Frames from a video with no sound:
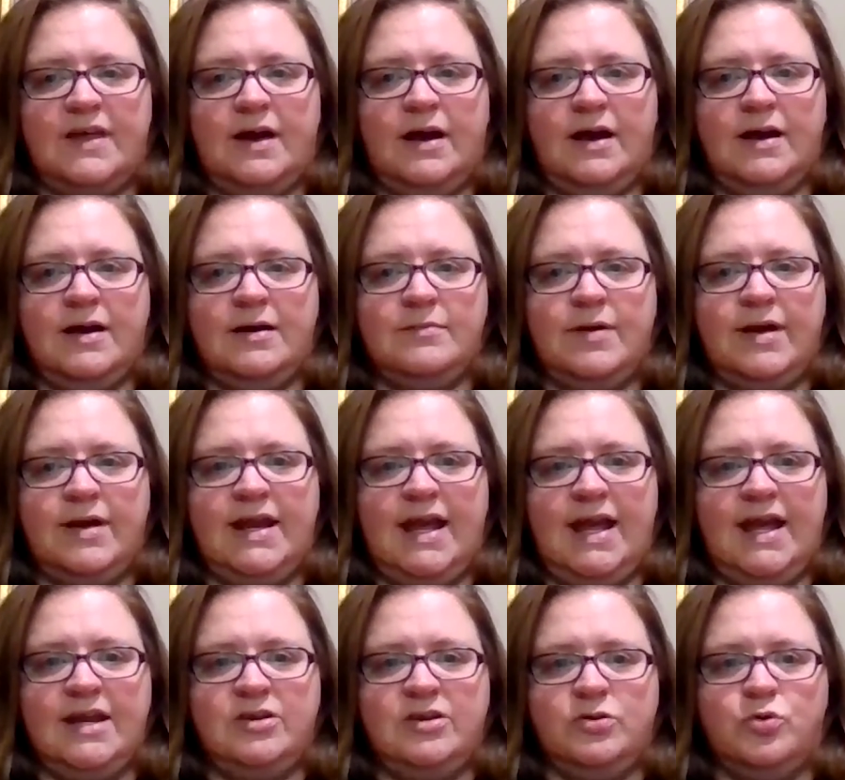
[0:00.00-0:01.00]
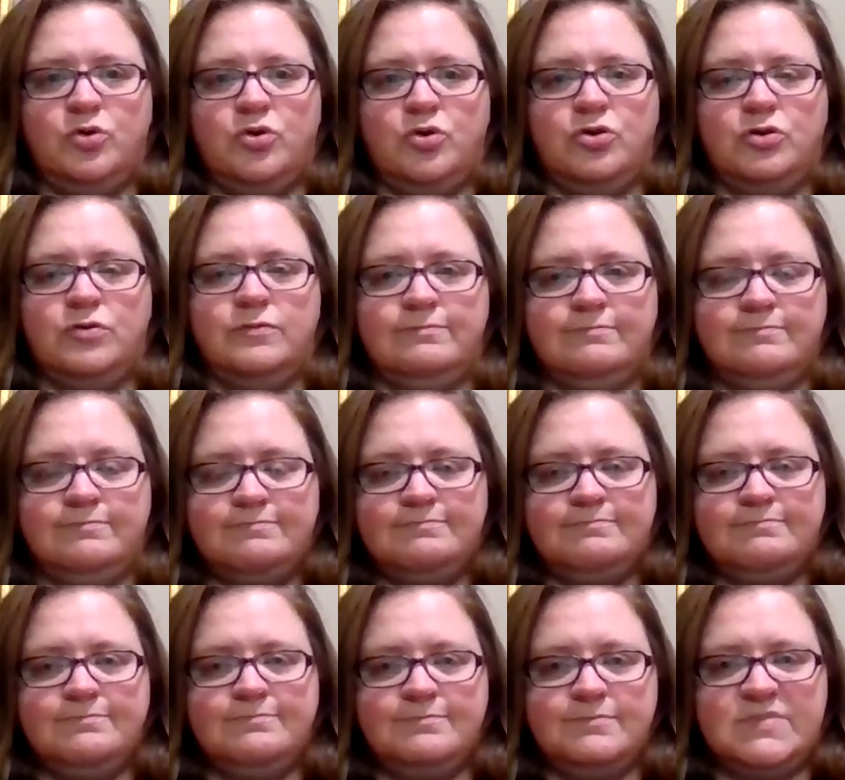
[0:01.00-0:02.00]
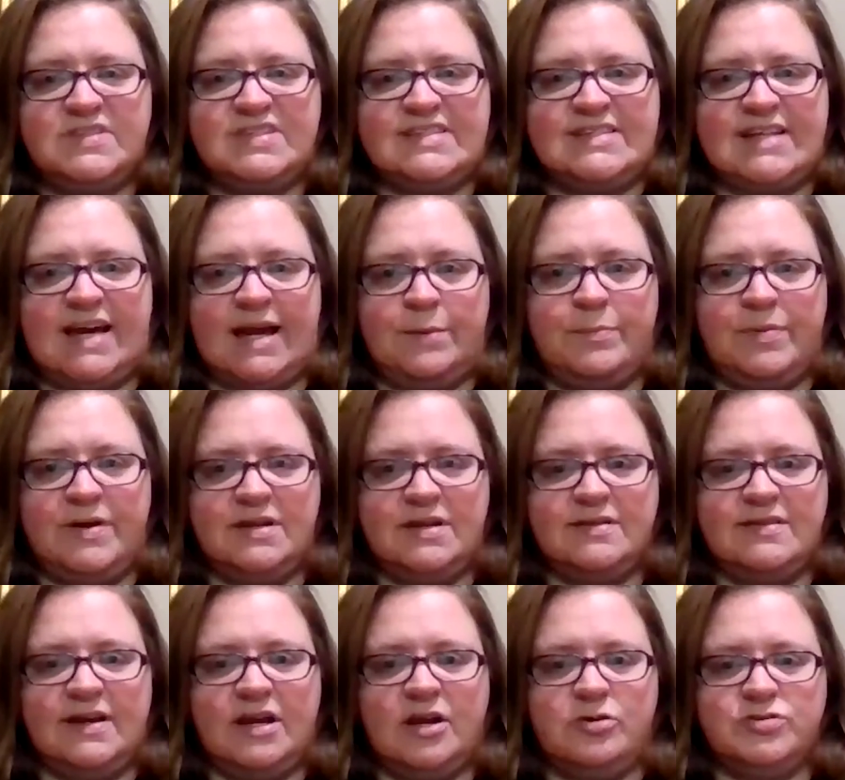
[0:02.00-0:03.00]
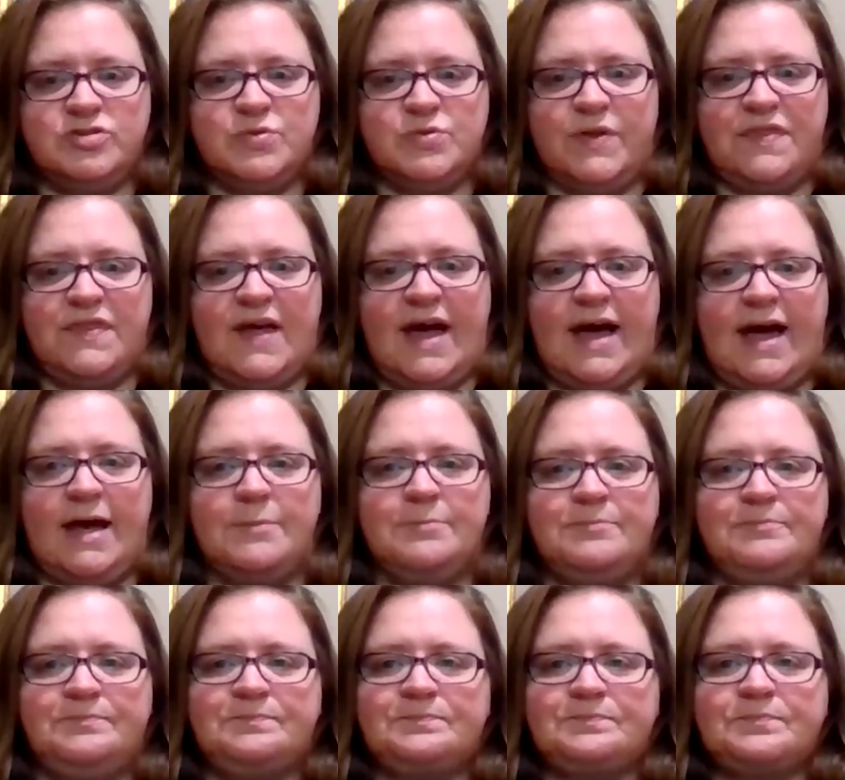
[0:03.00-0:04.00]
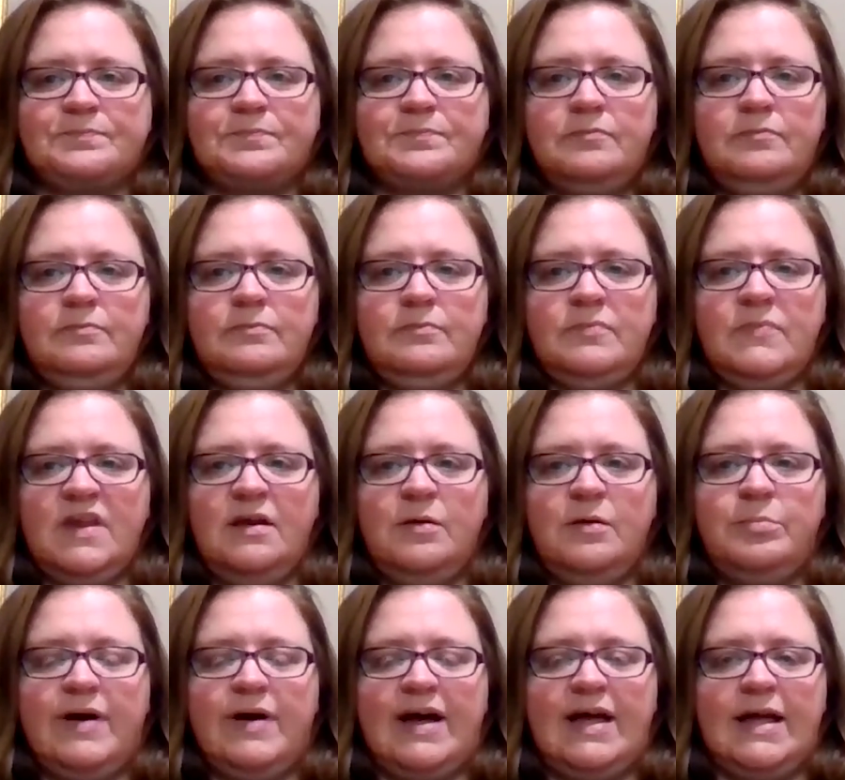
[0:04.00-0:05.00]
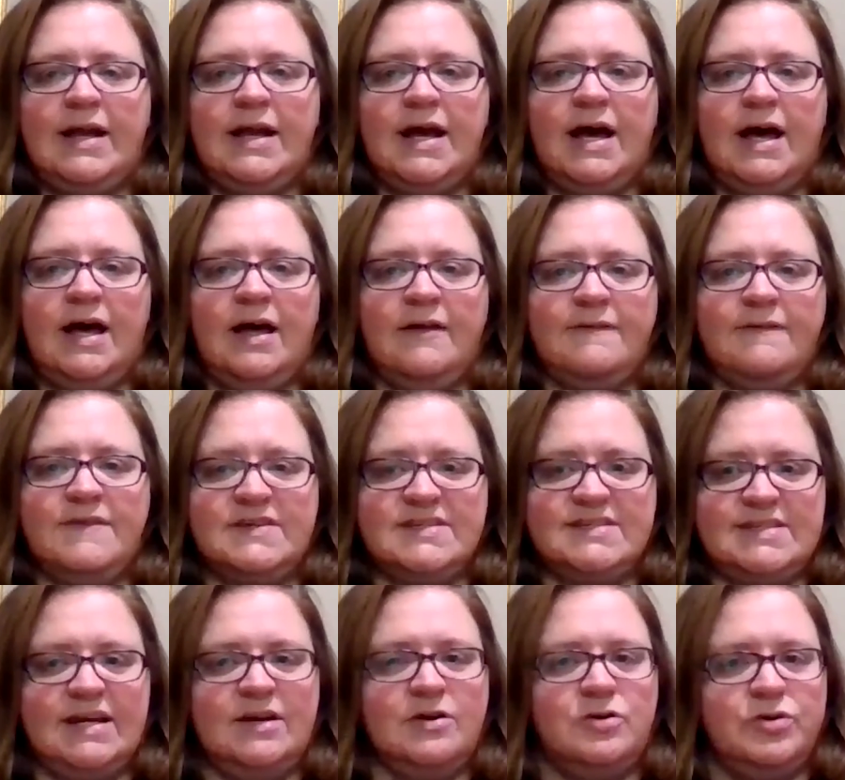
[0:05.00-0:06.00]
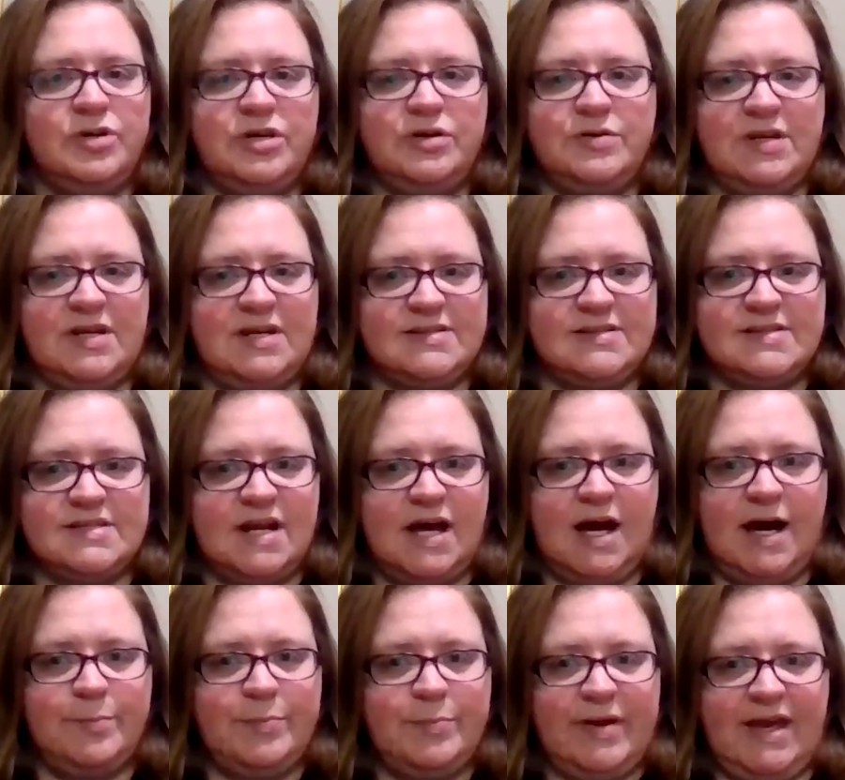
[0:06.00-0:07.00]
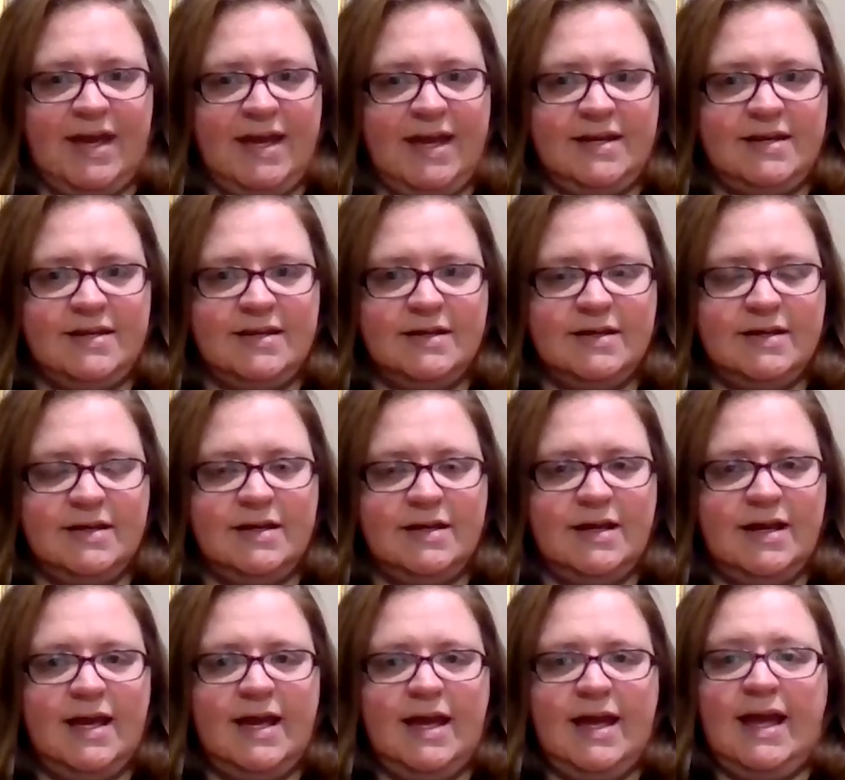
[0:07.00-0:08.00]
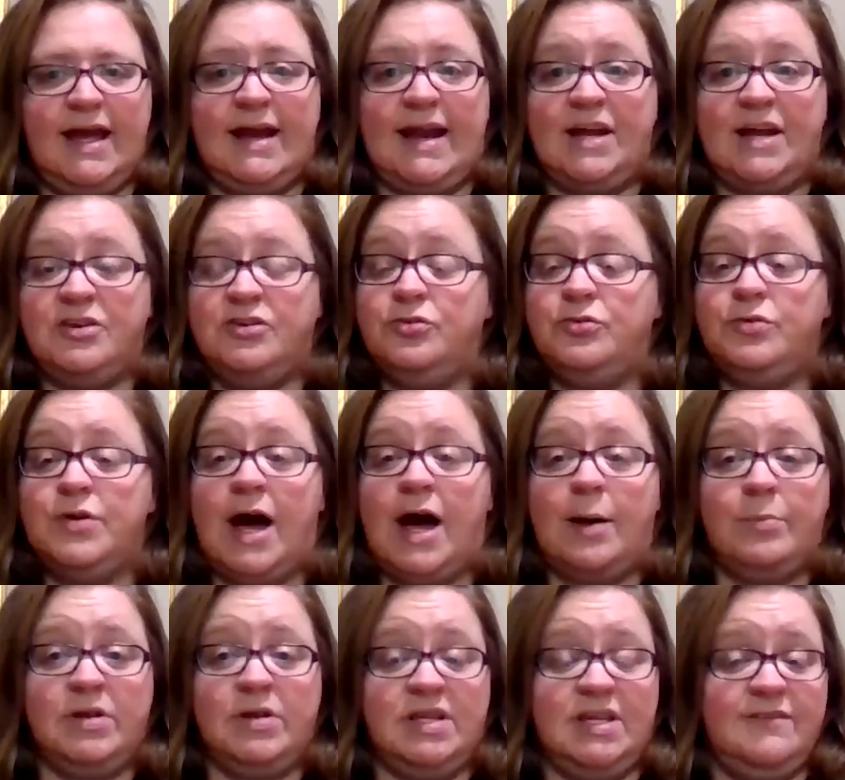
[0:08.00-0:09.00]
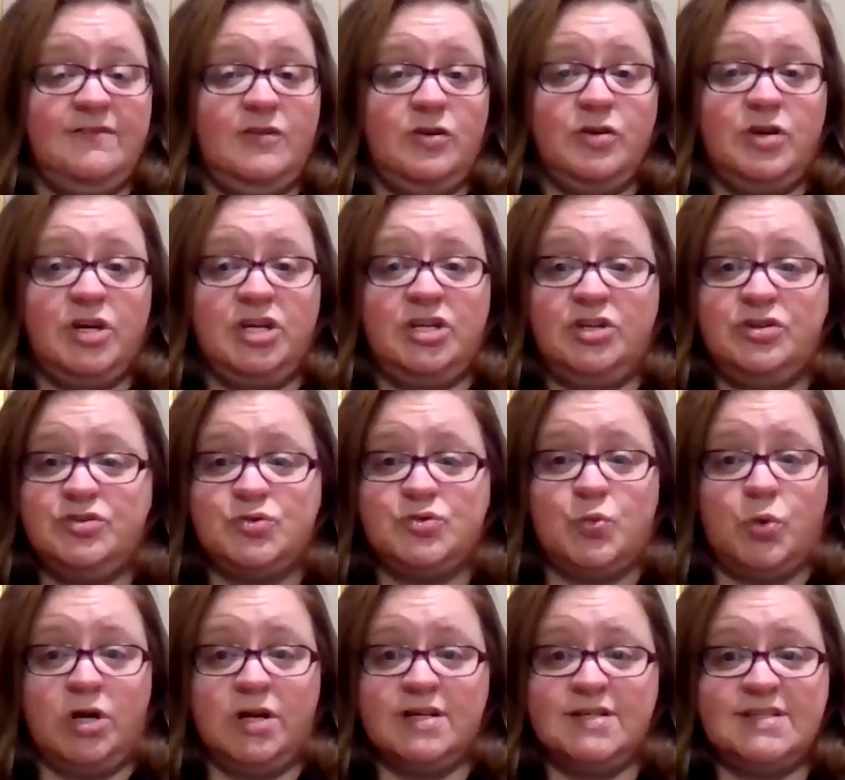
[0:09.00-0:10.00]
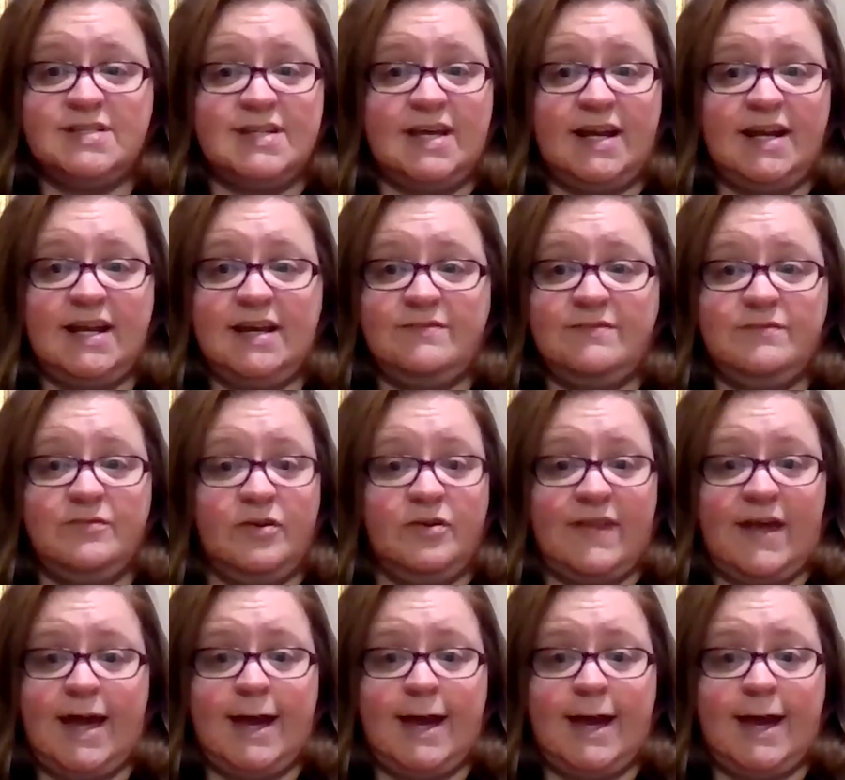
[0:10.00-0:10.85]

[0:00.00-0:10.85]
an annual stipend that goes with that, but the single unit is not paid. And I do not believe you can use work study for